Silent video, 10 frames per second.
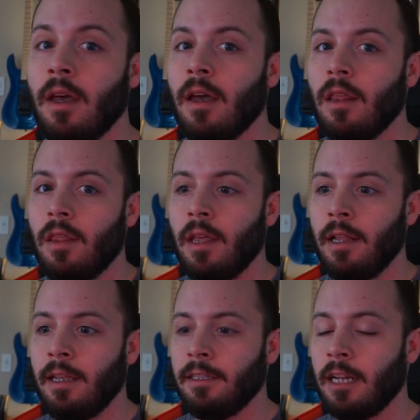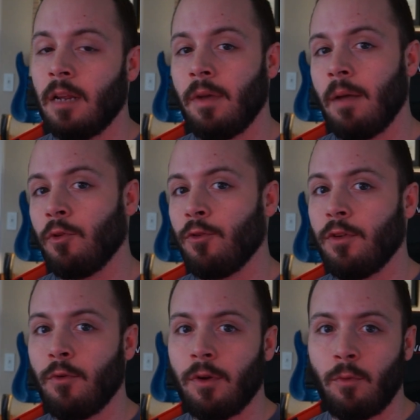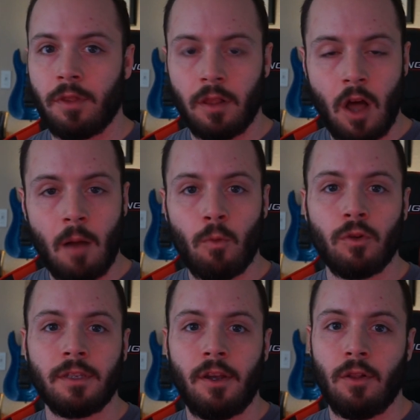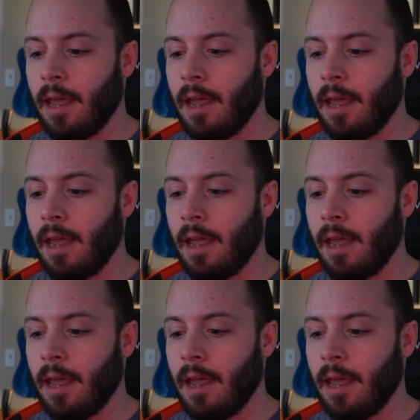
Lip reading: then he's going to be able to do it with a lot more skill.